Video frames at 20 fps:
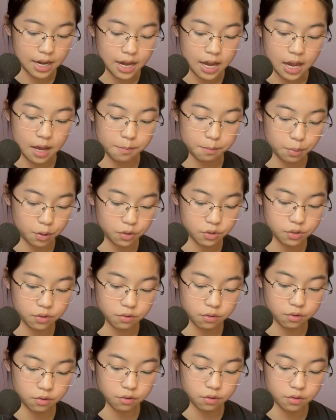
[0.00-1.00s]
and personal
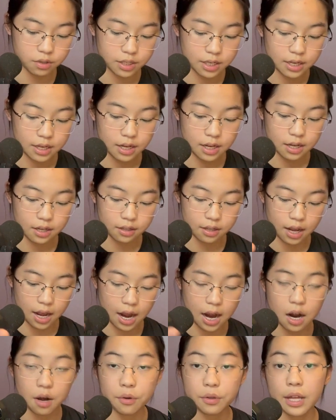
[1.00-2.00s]
goals and
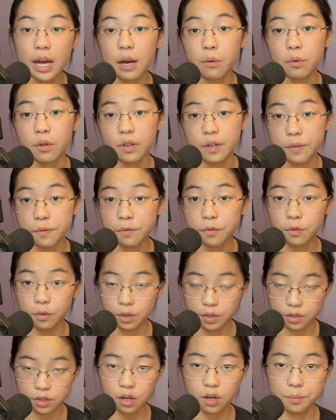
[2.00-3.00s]
how that will
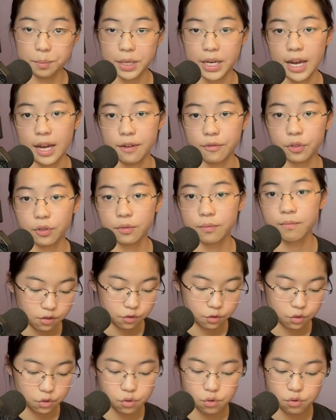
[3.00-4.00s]
influence our behavior.
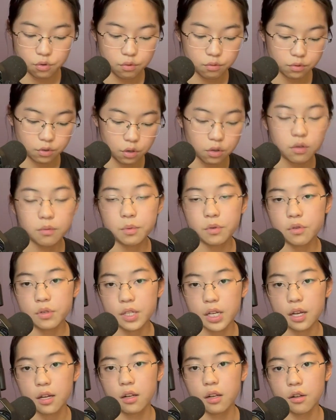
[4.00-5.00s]
Two notable
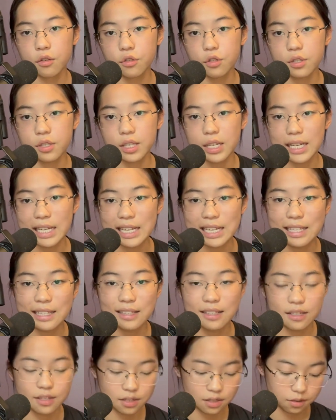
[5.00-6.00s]
psychologists in
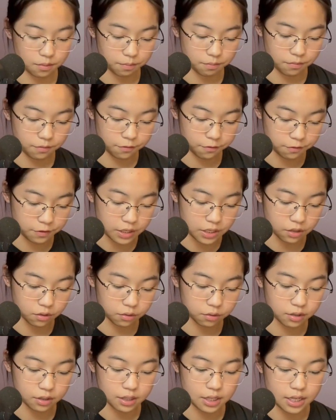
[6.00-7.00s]
this
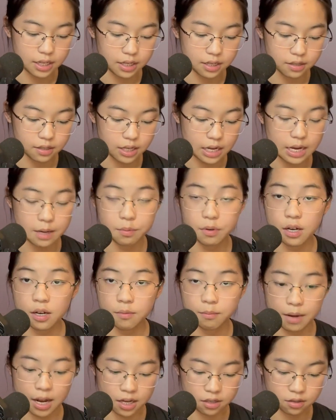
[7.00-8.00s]
field is Abraham
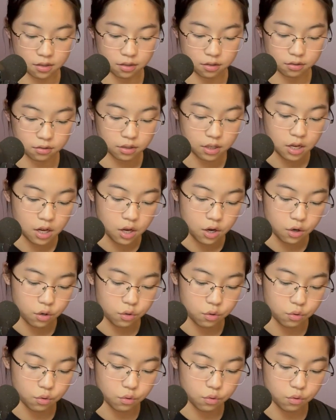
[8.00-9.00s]
Maslow,
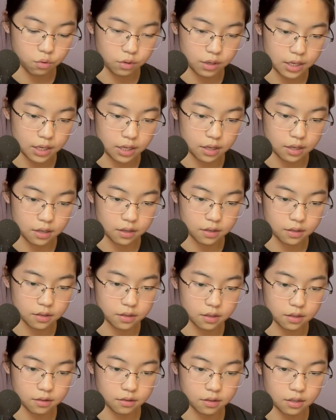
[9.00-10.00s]
who is
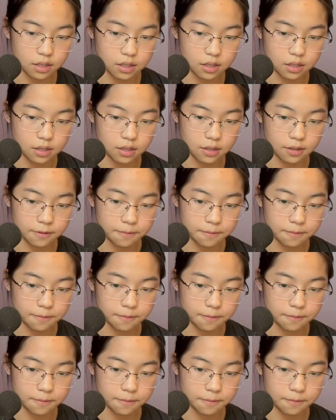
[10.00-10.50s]
the